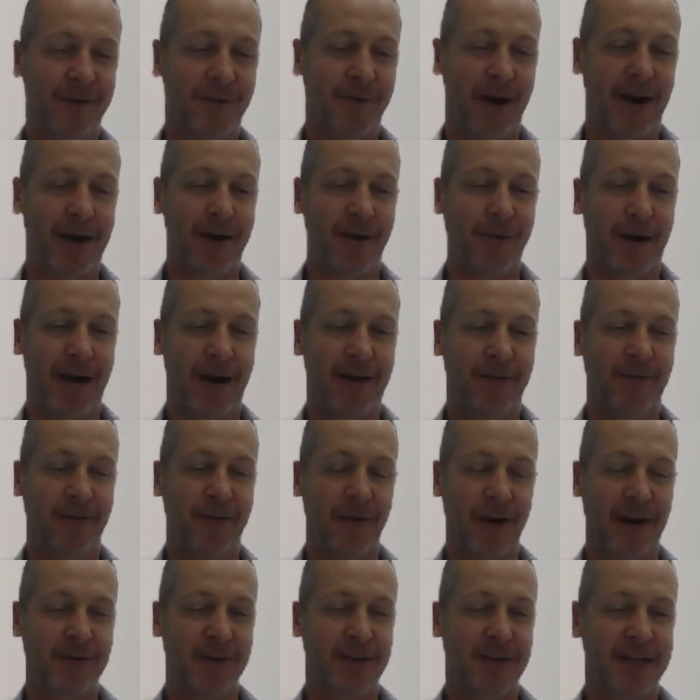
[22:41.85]
quite a
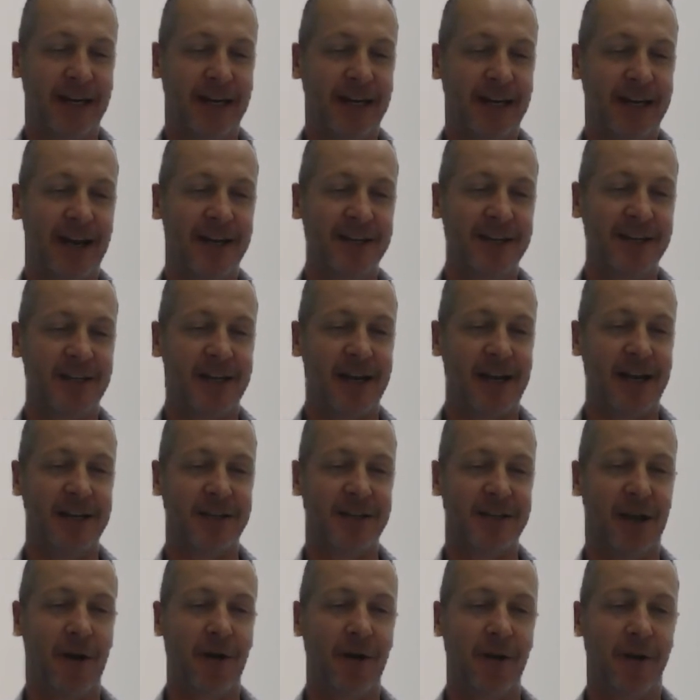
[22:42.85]
few interesting case
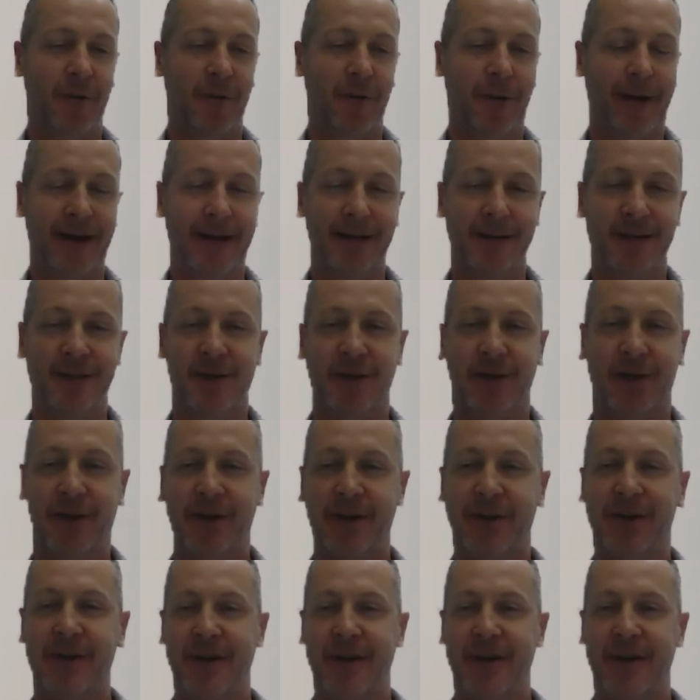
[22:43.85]
studies along the way. So,